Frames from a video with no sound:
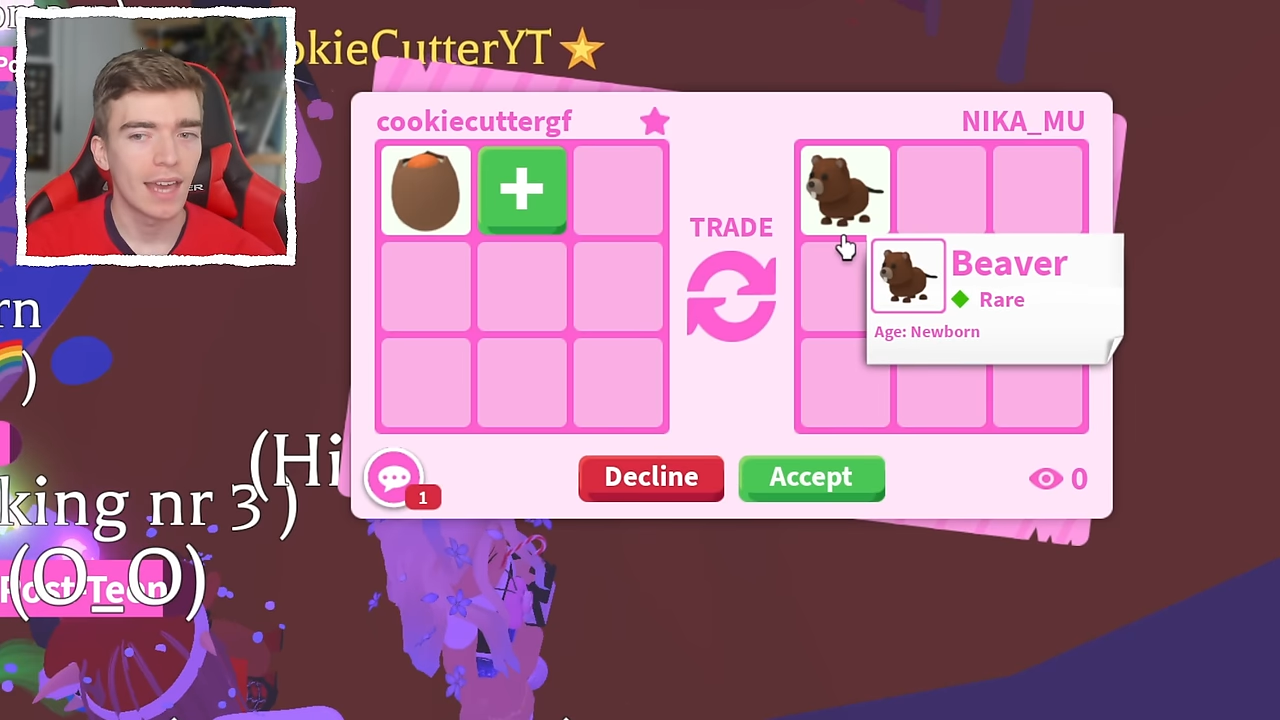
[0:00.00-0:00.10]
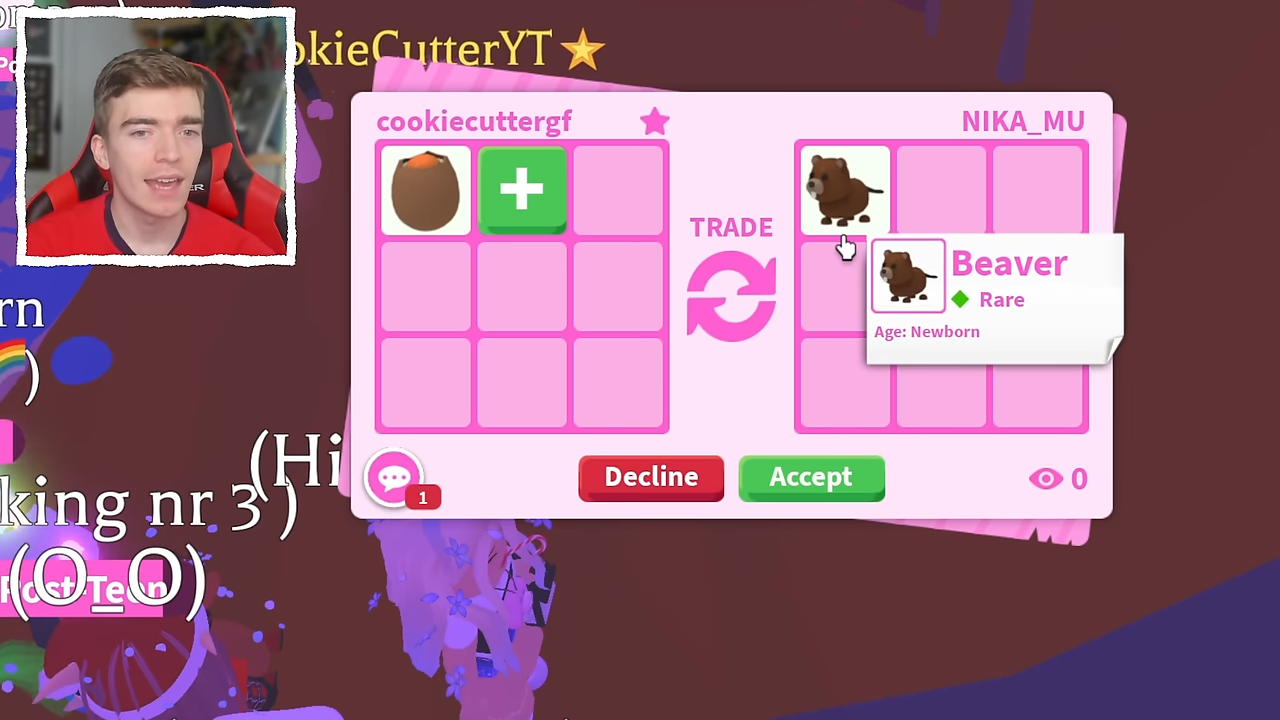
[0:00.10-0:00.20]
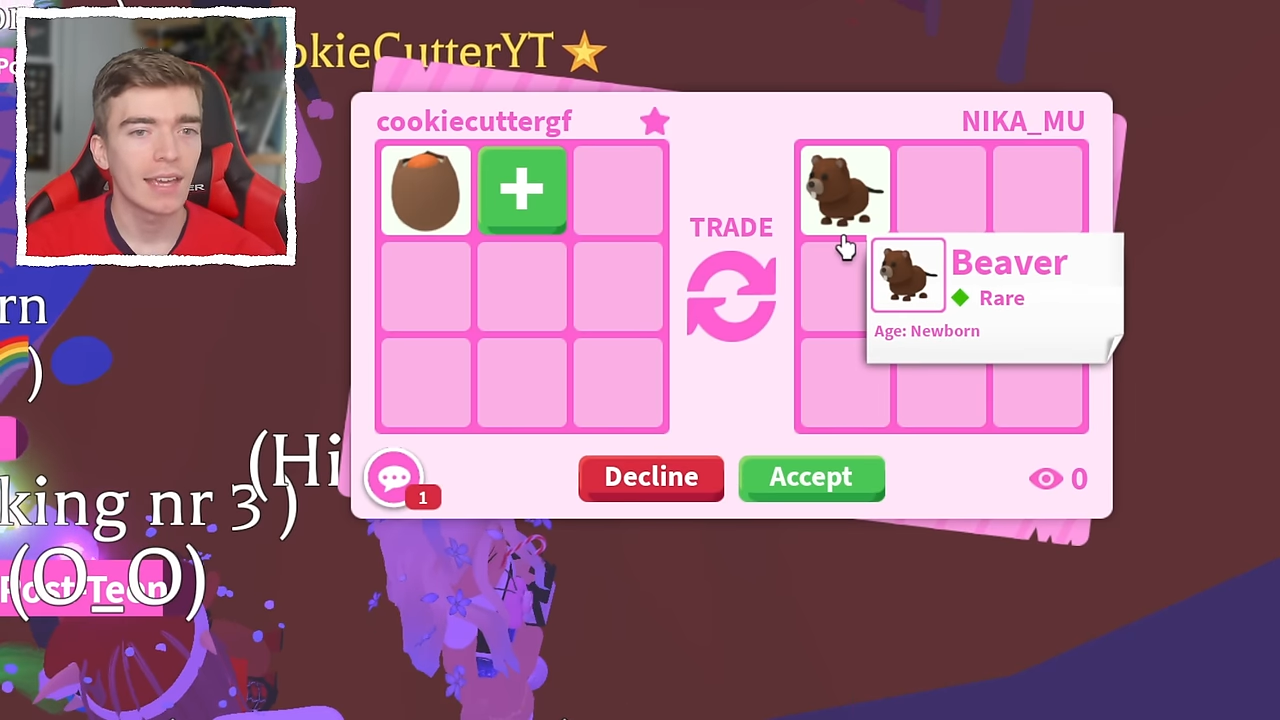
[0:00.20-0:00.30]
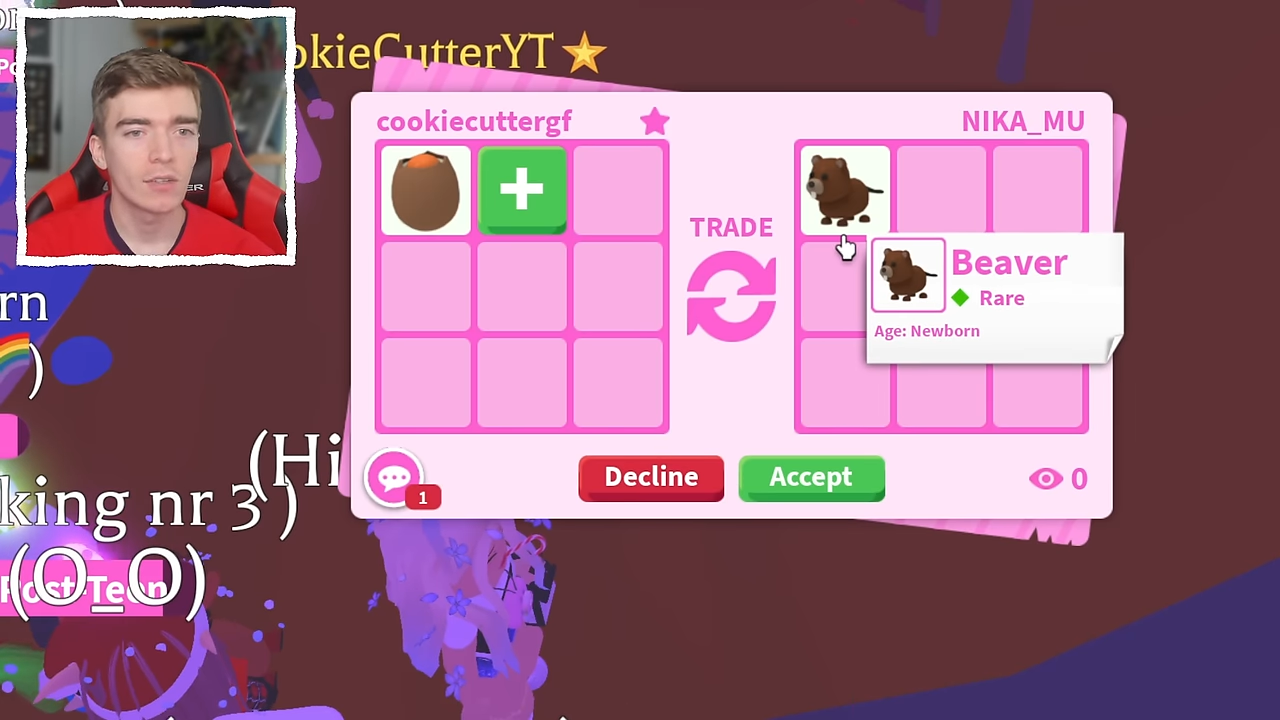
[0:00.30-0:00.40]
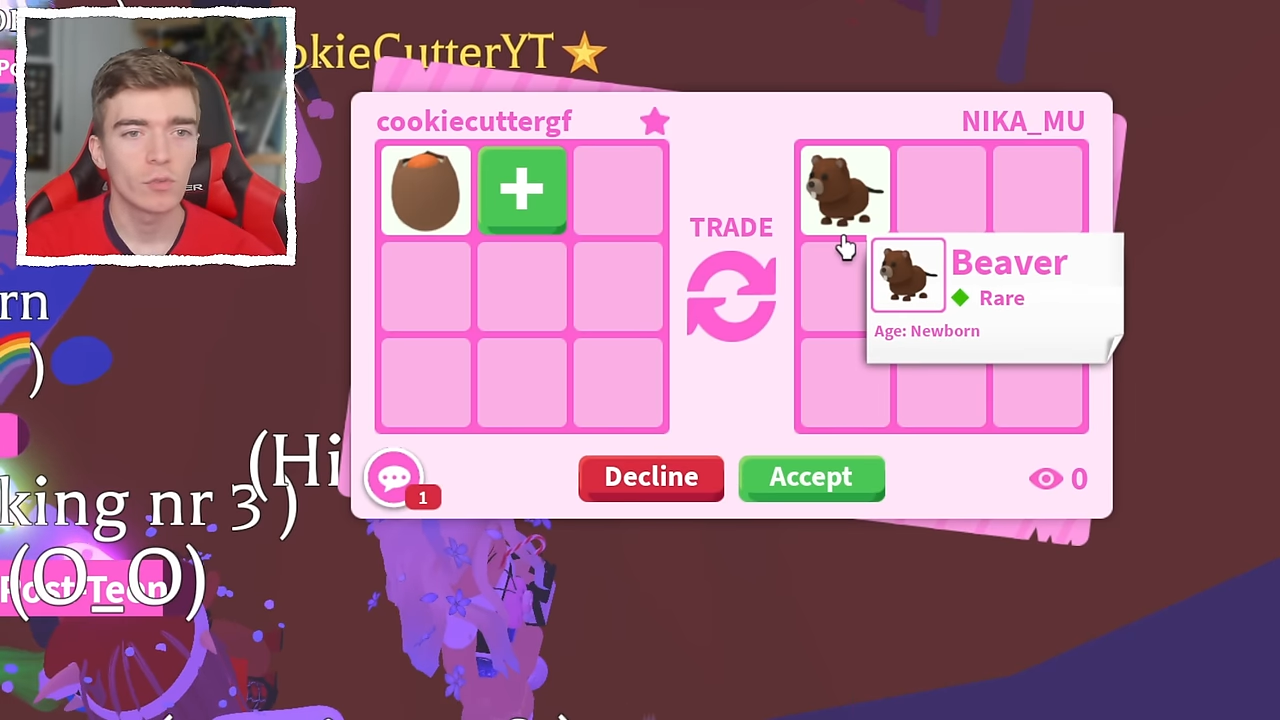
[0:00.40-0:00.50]

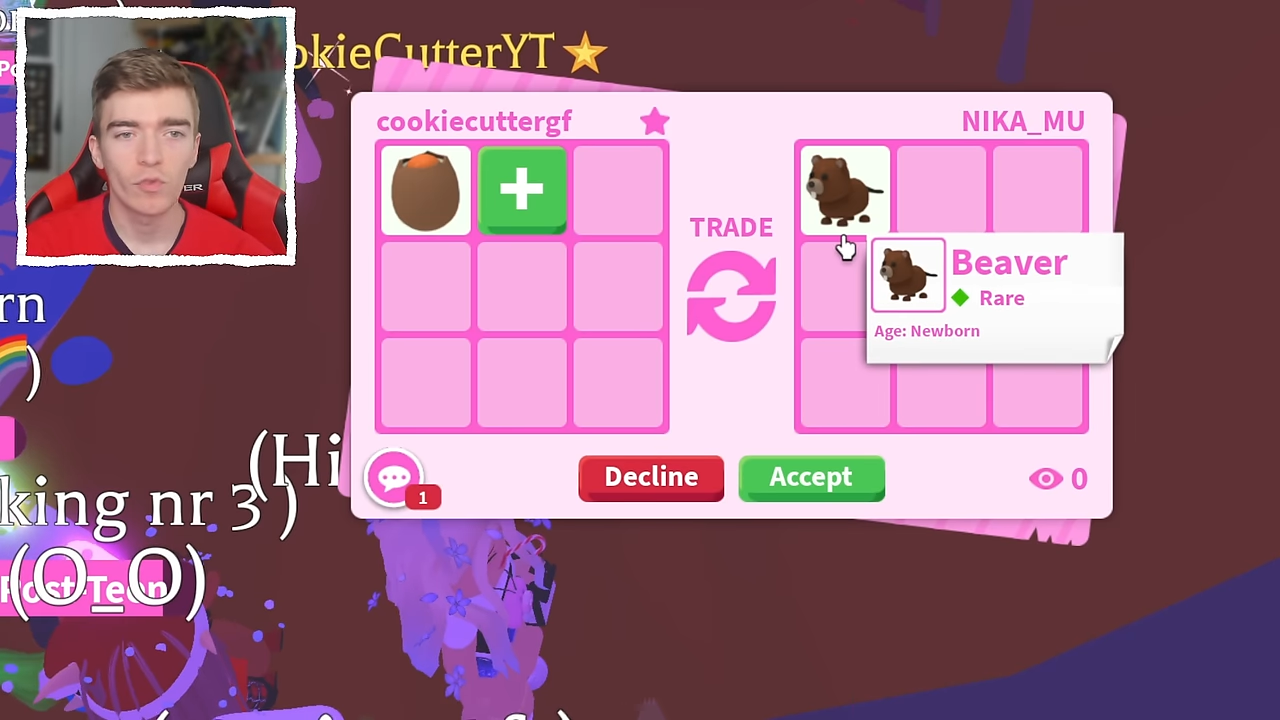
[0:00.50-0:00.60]
egg,